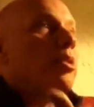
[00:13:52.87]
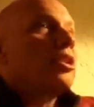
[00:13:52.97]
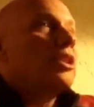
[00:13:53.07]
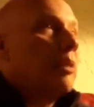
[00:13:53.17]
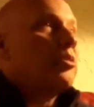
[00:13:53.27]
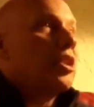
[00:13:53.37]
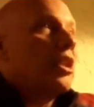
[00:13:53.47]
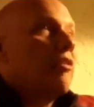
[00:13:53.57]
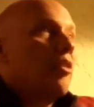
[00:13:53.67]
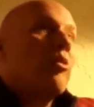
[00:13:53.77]
perception
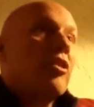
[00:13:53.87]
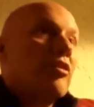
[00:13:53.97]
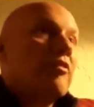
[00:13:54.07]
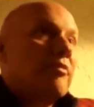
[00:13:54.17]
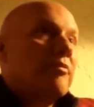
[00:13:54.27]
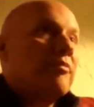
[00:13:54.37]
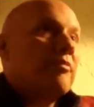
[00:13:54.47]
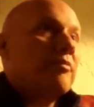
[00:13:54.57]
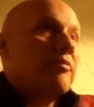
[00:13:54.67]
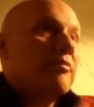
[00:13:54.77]
of the world
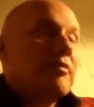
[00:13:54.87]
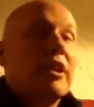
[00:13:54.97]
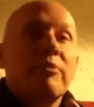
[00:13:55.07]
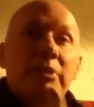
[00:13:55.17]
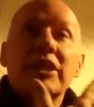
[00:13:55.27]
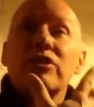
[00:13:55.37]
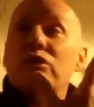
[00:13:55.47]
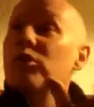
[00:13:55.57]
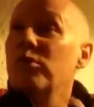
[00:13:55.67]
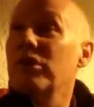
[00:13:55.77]
and peace to
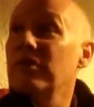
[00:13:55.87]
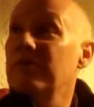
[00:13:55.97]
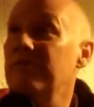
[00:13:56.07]
the world.